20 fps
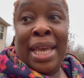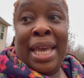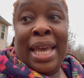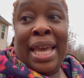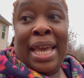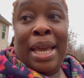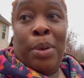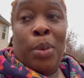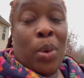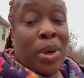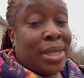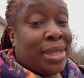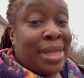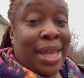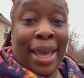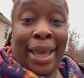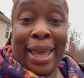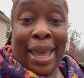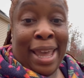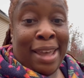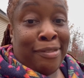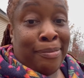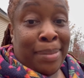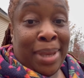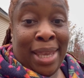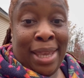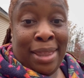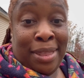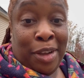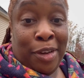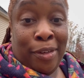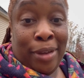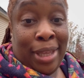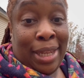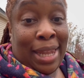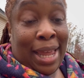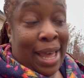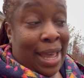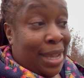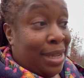And once they gave me the green
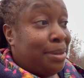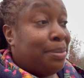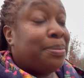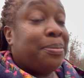light,